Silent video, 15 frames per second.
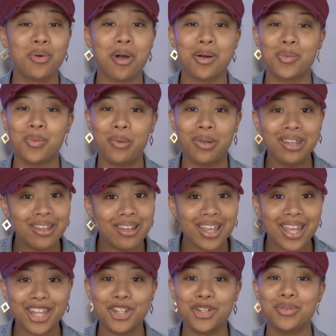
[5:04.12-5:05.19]
you are
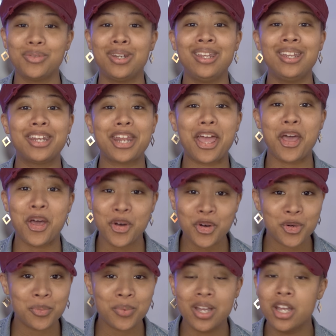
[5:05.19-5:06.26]
weak and you need
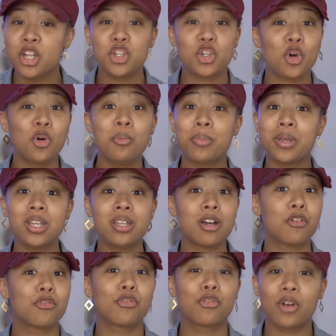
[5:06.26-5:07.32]
help. Don't be
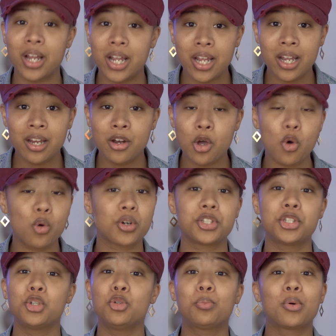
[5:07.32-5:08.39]
afraid or
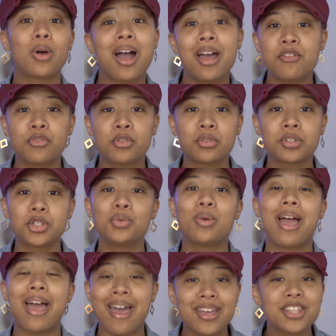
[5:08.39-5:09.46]
too prideful to
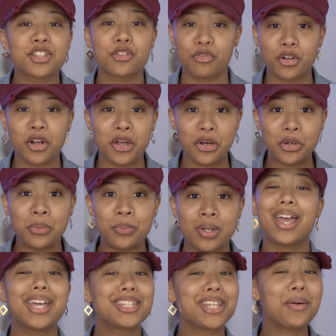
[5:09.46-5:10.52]
ask for help.
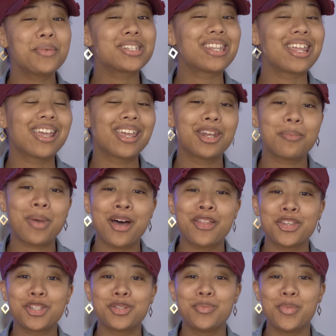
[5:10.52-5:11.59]
As I was thinking
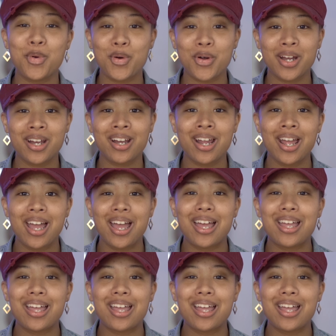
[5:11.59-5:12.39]
about this more,